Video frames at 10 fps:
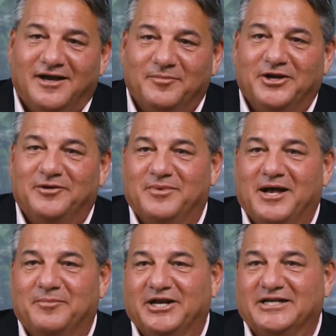I'm going to
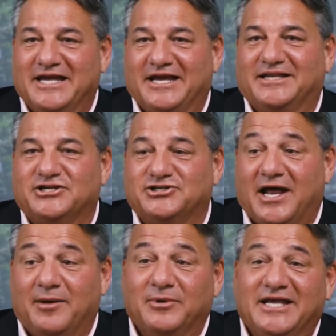I'm going to take that
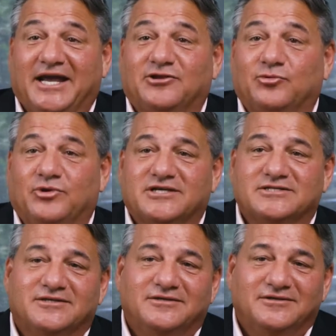shot. I'm going to take the risk.